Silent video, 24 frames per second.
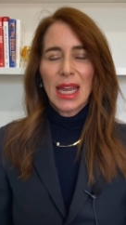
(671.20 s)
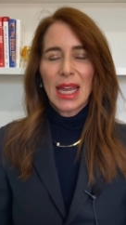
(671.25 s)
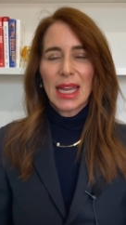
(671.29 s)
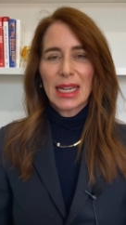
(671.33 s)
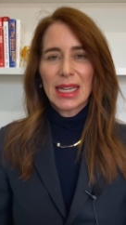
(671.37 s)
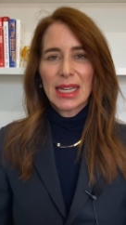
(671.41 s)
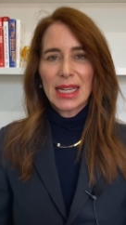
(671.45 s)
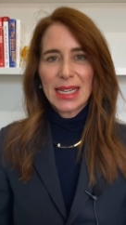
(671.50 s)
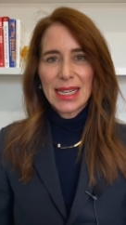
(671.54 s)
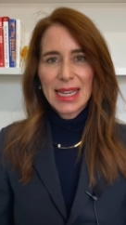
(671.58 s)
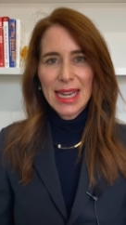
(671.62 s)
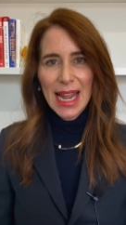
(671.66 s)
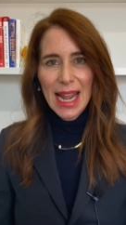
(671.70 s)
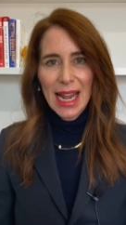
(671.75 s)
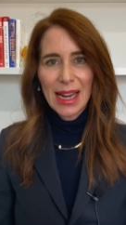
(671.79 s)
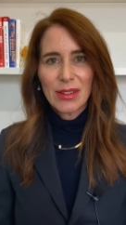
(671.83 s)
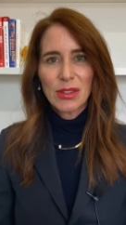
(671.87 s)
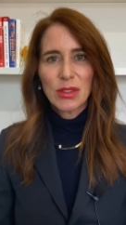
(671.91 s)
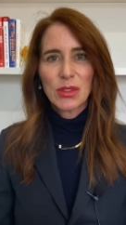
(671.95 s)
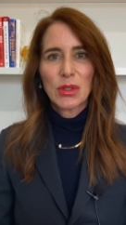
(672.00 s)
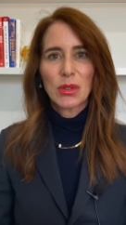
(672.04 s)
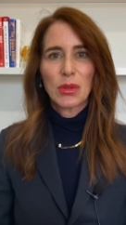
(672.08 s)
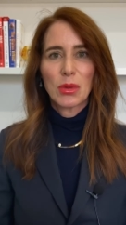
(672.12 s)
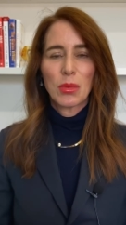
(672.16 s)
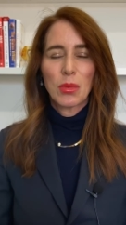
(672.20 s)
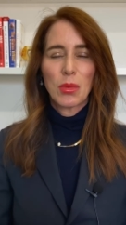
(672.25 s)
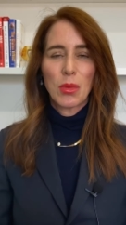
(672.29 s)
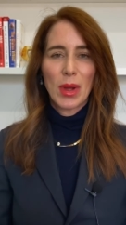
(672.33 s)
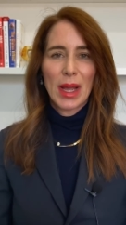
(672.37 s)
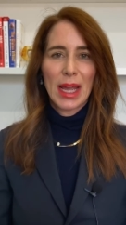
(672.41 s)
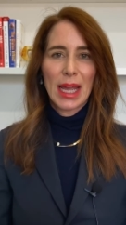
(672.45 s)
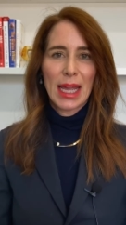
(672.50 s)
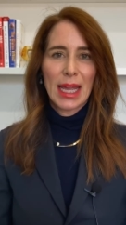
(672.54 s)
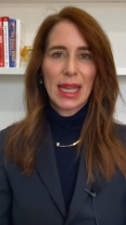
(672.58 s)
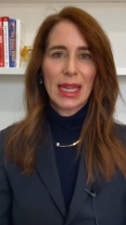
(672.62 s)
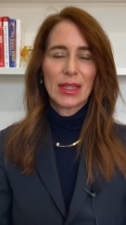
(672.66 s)
and a natural
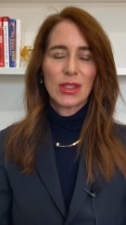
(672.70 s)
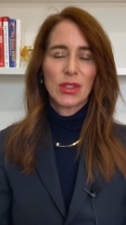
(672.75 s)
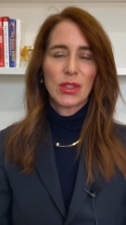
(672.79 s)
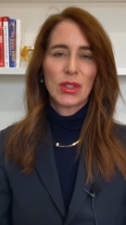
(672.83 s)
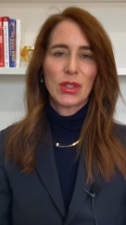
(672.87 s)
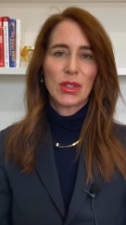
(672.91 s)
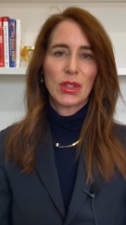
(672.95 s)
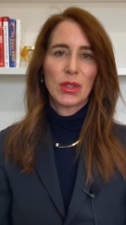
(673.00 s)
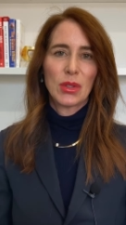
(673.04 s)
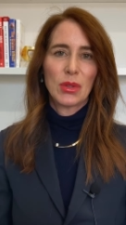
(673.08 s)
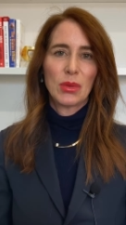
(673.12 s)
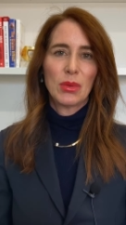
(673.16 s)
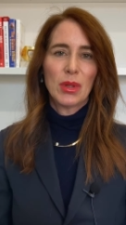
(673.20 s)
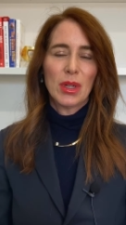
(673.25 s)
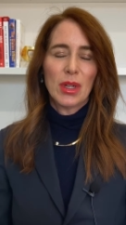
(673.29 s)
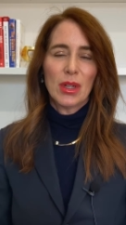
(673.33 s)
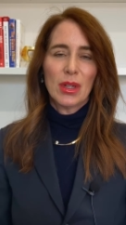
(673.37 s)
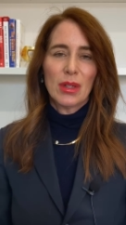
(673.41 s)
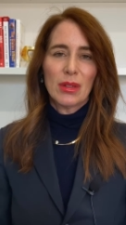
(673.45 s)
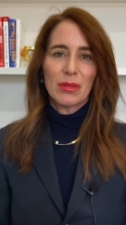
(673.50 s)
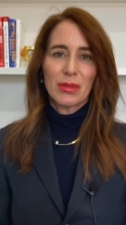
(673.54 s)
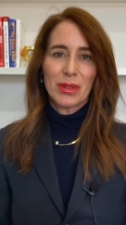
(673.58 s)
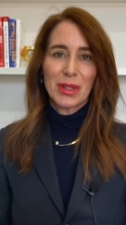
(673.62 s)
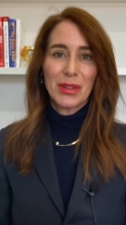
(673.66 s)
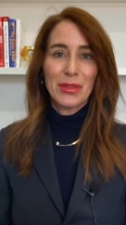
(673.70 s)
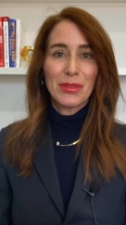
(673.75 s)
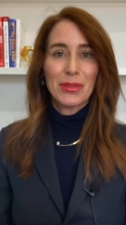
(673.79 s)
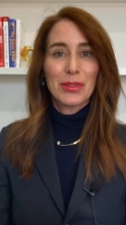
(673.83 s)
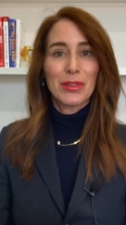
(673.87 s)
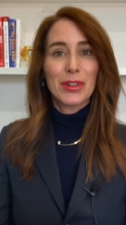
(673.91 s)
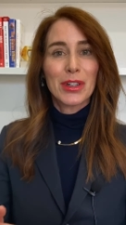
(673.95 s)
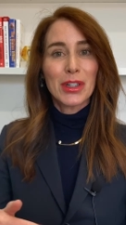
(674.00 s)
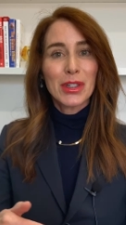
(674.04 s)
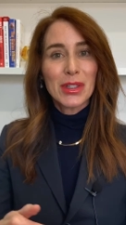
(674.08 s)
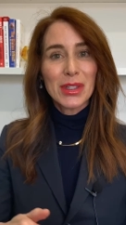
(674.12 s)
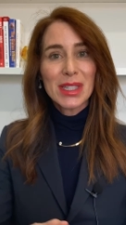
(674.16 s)
way to
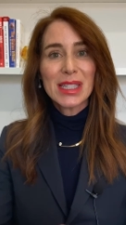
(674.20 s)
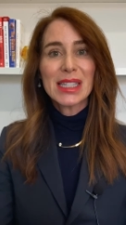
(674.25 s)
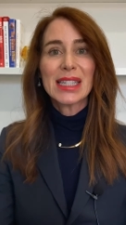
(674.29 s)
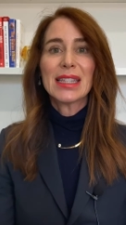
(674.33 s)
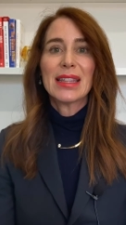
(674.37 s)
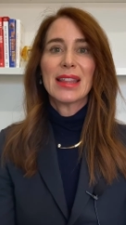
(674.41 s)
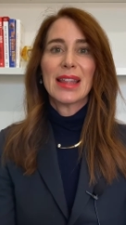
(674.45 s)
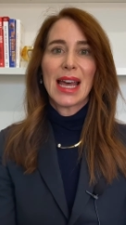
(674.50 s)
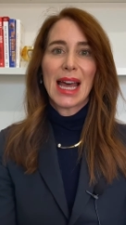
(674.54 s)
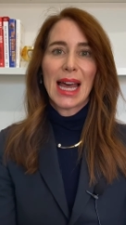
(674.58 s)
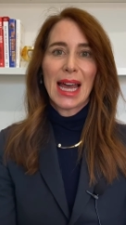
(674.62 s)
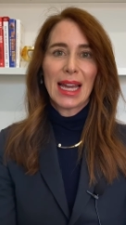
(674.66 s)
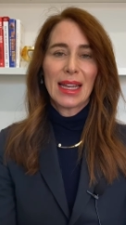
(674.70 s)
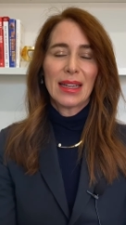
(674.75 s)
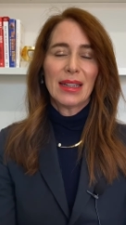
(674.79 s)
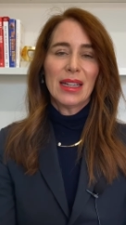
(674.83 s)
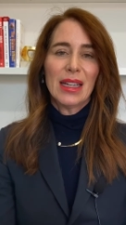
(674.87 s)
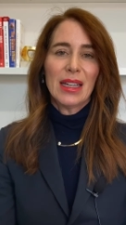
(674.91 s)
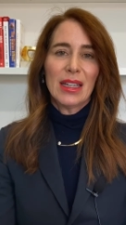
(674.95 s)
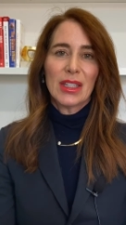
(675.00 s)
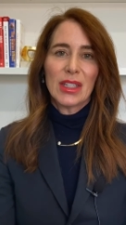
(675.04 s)
reverse that.